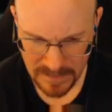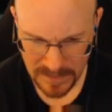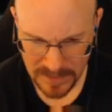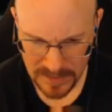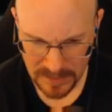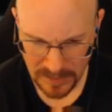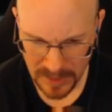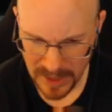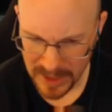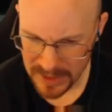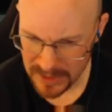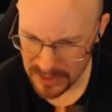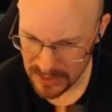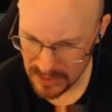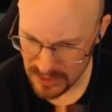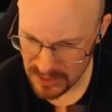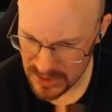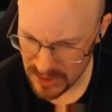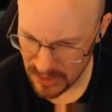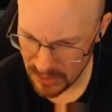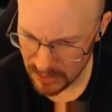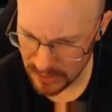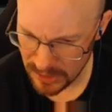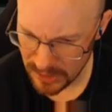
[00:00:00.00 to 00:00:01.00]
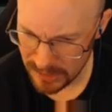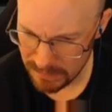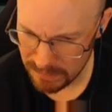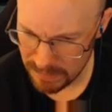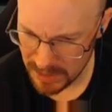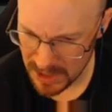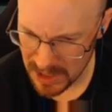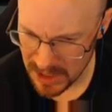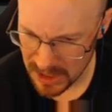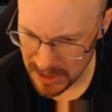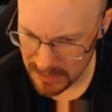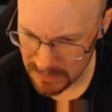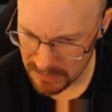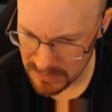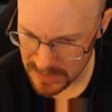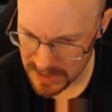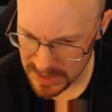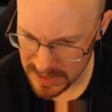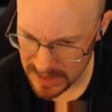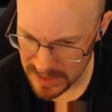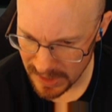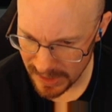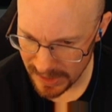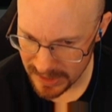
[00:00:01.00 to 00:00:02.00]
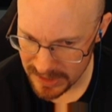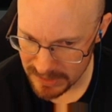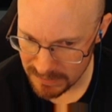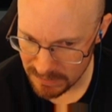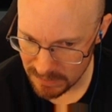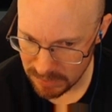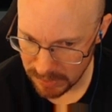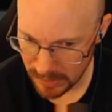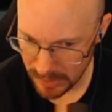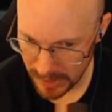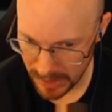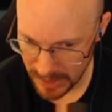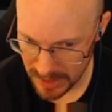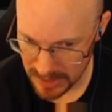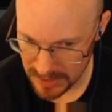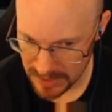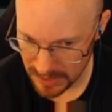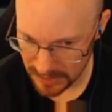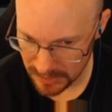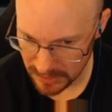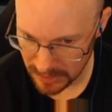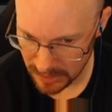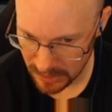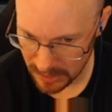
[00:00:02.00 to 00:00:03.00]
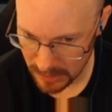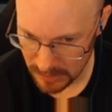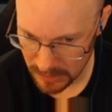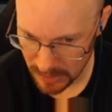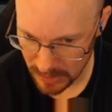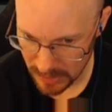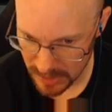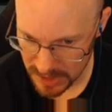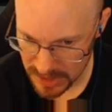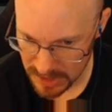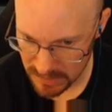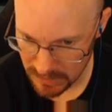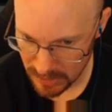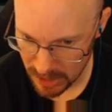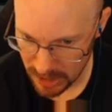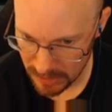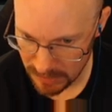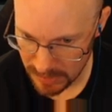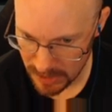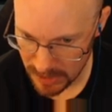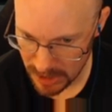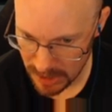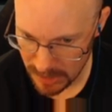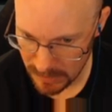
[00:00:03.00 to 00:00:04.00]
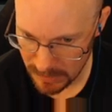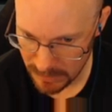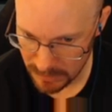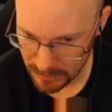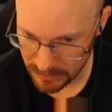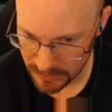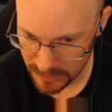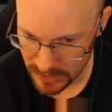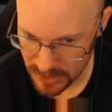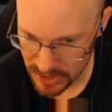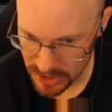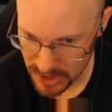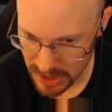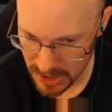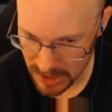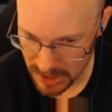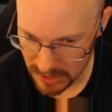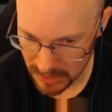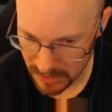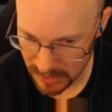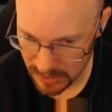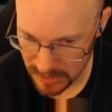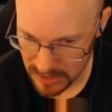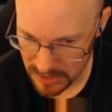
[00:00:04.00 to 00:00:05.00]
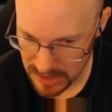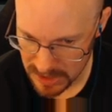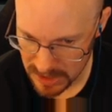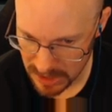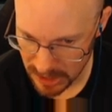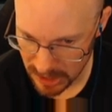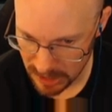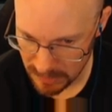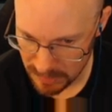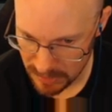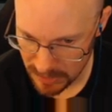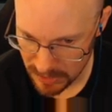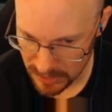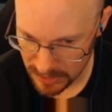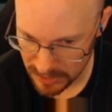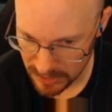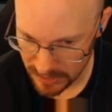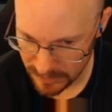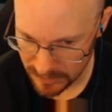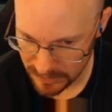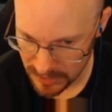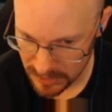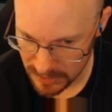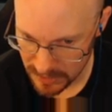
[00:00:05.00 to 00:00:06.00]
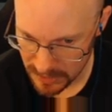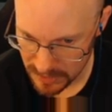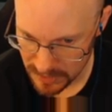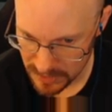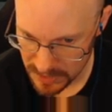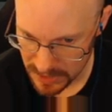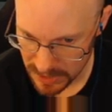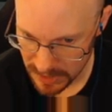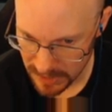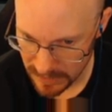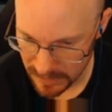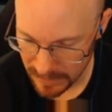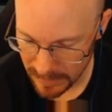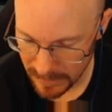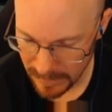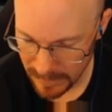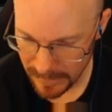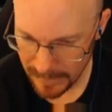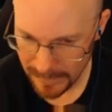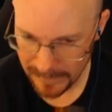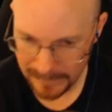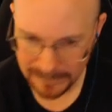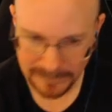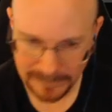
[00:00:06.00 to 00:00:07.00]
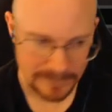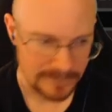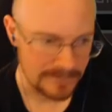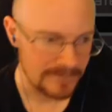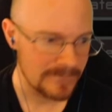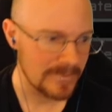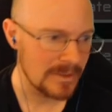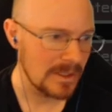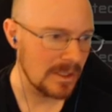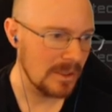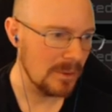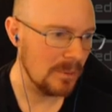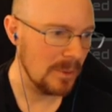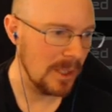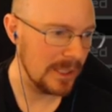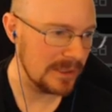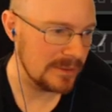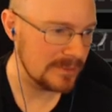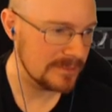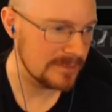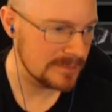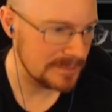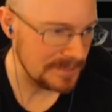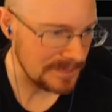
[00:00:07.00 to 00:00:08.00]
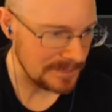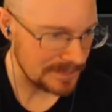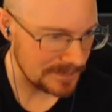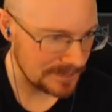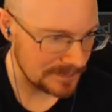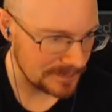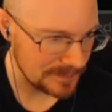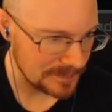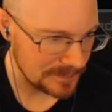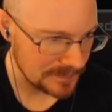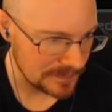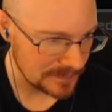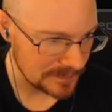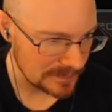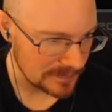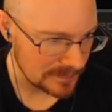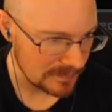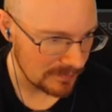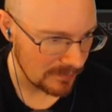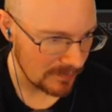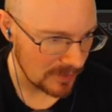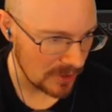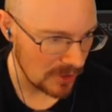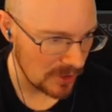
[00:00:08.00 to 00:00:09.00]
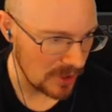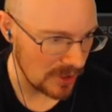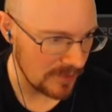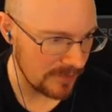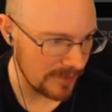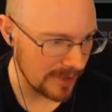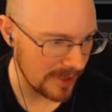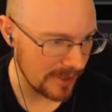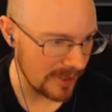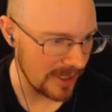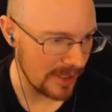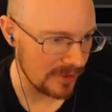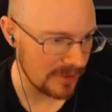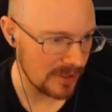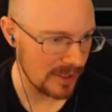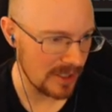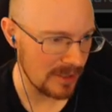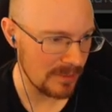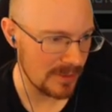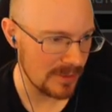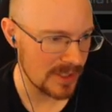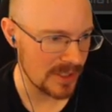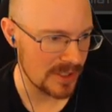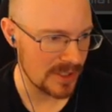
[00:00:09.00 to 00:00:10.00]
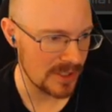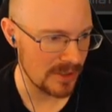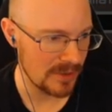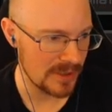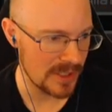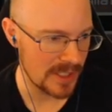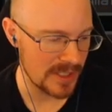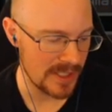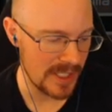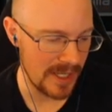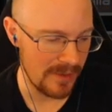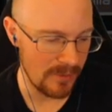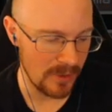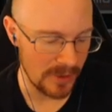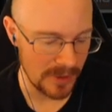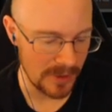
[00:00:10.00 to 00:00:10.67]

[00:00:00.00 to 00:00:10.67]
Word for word: What? Use only beams as blades on the lawnmower. Small bomb for shields, teleporter if you use it. What? You couldn't figure out the images, so it doesn't have one.